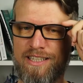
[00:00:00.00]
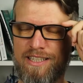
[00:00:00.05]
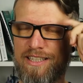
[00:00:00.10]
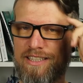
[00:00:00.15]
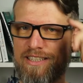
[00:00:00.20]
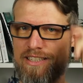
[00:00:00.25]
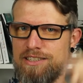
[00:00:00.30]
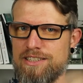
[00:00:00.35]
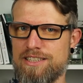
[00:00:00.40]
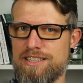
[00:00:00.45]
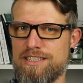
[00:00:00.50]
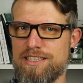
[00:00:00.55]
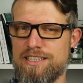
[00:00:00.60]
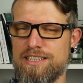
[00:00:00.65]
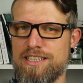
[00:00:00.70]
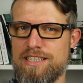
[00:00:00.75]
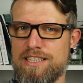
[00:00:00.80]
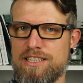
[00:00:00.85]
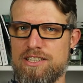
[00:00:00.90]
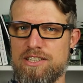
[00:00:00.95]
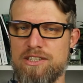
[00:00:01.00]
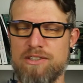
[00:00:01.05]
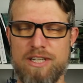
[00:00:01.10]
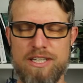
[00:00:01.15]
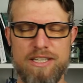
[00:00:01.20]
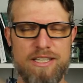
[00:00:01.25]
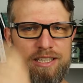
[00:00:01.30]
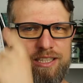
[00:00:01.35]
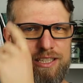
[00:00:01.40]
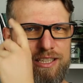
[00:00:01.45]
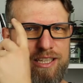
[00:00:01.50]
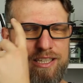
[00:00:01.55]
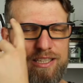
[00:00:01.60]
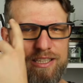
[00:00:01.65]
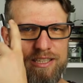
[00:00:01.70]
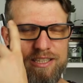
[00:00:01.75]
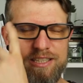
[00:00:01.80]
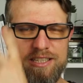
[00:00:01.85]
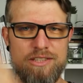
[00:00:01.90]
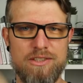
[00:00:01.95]
So it's you. I
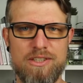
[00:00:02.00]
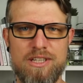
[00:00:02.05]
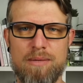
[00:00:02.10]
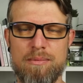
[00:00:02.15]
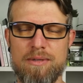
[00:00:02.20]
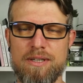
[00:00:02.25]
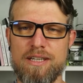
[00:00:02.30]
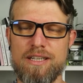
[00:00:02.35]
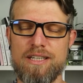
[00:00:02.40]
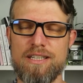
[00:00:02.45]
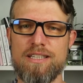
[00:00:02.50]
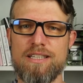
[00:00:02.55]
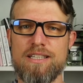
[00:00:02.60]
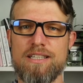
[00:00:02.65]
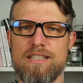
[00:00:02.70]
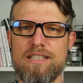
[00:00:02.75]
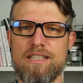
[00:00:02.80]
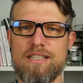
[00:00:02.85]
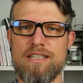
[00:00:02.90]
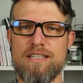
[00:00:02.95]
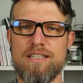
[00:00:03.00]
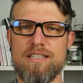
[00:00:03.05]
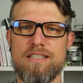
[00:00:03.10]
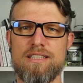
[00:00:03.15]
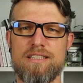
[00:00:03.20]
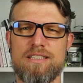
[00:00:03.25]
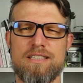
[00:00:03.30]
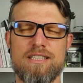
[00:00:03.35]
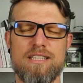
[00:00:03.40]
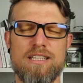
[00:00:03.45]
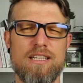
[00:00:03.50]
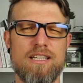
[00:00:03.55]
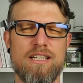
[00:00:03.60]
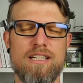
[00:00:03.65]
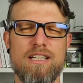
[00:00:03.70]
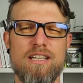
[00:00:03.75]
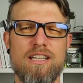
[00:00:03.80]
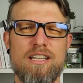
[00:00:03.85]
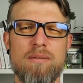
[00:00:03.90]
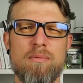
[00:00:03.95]
didn't see you coming. It's a
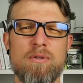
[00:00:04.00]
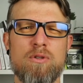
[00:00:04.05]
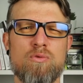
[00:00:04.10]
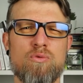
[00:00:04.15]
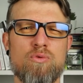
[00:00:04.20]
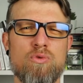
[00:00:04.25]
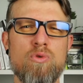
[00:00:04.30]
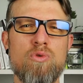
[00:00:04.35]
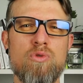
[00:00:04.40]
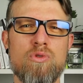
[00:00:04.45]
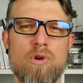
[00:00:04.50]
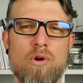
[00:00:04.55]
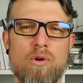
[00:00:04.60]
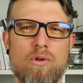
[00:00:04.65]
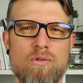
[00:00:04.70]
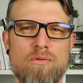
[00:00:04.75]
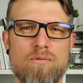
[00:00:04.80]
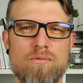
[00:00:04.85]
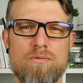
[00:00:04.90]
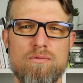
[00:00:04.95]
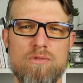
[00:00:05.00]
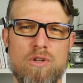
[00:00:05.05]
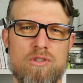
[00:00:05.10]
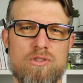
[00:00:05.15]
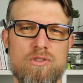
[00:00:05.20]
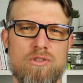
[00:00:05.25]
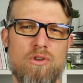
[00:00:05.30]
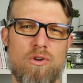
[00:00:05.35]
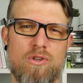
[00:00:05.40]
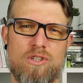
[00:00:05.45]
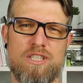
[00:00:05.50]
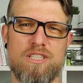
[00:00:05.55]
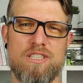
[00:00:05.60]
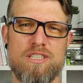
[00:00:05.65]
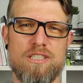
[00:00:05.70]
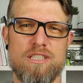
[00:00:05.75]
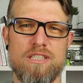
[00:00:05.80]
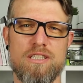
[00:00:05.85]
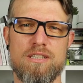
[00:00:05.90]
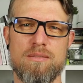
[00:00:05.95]
little bit rude though, not to knock,
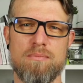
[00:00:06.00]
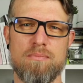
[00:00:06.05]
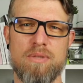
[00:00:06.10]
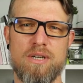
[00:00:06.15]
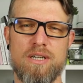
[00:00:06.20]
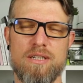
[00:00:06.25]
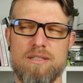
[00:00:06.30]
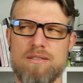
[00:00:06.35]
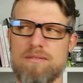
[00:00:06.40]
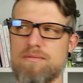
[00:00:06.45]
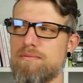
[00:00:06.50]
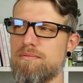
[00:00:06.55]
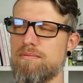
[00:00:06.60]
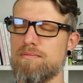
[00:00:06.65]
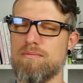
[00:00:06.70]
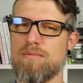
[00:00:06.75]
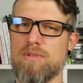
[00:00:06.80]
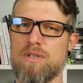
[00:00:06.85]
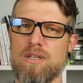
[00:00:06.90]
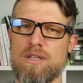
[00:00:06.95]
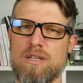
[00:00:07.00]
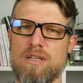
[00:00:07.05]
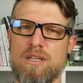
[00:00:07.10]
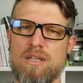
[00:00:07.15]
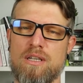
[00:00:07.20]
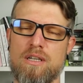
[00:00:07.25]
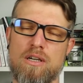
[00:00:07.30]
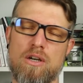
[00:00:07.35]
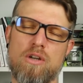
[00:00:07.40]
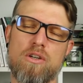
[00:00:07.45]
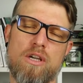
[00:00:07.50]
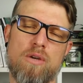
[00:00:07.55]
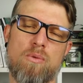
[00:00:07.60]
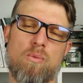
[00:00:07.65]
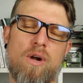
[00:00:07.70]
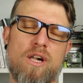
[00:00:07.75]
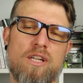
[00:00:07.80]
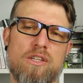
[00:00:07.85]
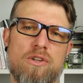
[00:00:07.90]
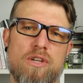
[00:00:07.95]
isn't it? But okay,
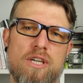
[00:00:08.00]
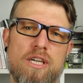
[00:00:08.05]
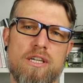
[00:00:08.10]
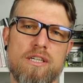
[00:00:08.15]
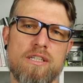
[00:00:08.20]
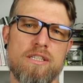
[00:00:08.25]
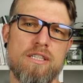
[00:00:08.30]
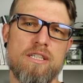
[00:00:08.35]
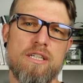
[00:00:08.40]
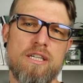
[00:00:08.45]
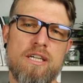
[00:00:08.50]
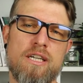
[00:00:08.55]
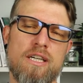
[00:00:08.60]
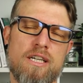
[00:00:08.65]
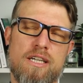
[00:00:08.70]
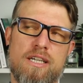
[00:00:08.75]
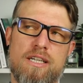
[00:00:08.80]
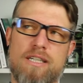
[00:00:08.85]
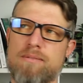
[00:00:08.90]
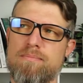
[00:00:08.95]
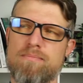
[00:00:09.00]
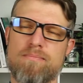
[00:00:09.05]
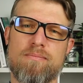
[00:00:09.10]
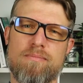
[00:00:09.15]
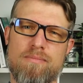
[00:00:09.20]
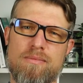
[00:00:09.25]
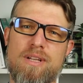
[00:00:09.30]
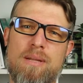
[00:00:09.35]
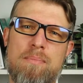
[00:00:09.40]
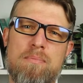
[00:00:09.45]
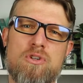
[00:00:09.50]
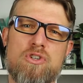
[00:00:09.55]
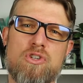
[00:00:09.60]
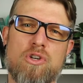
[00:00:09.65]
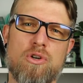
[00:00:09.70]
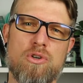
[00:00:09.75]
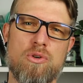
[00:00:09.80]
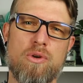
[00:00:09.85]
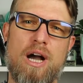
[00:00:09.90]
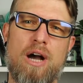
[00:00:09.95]
while you're here, let me
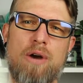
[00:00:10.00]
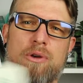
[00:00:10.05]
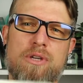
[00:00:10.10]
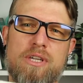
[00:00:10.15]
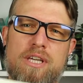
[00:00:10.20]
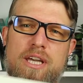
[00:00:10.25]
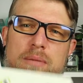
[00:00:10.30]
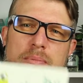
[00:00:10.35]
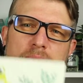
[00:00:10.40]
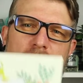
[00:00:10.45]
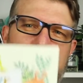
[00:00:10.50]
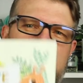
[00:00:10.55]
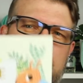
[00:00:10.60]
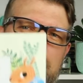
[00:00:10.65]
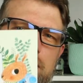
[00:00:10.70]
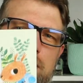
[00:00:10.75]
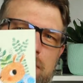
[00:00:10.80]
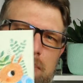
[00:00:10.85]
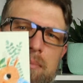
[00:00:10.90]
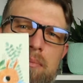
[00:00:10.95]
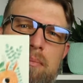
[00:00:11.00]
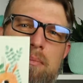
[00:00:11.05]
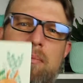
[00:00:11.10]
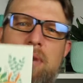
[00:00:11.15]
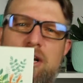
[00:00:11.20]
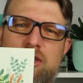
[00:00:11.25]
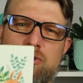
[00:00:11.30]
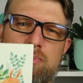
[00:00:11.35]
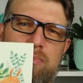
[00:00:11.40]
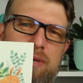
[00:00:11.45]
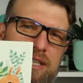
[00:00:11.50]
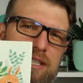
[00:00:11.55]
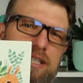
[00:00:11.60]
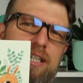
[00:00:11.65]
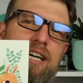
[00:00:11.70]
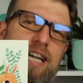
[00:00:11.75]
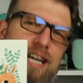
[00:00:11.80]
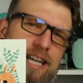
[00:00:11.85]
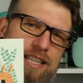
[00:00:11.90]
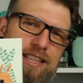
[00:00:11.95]
show you how you can become much better
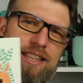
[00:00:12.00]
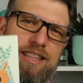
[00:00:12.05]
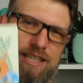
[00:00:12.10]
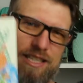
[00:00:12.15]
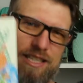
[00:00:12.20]
at